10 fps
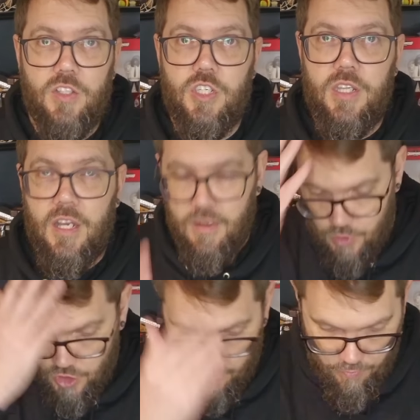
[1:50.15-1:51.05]
So they don't have
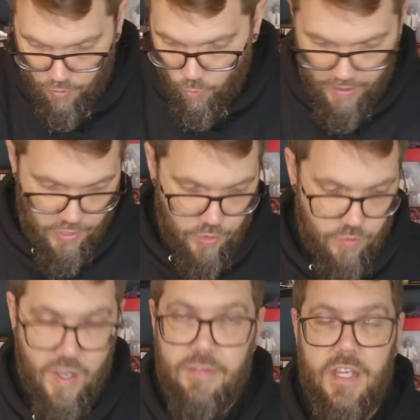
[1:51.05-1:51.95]
to stop you from 1 through
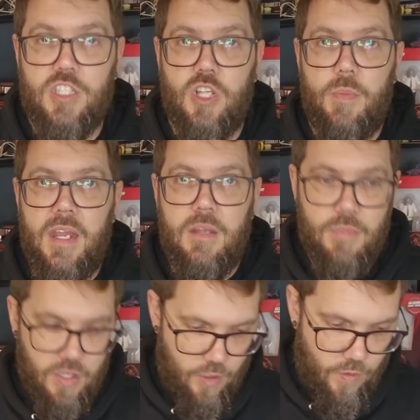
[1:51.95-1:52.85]
5, they can stop any
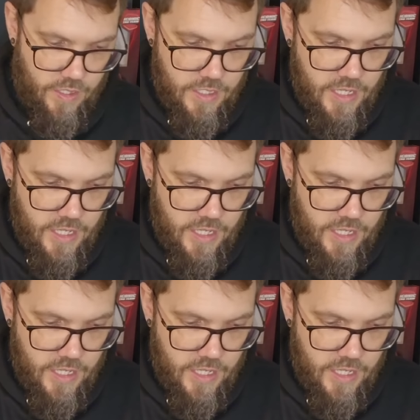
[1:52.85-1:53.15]
pile they want.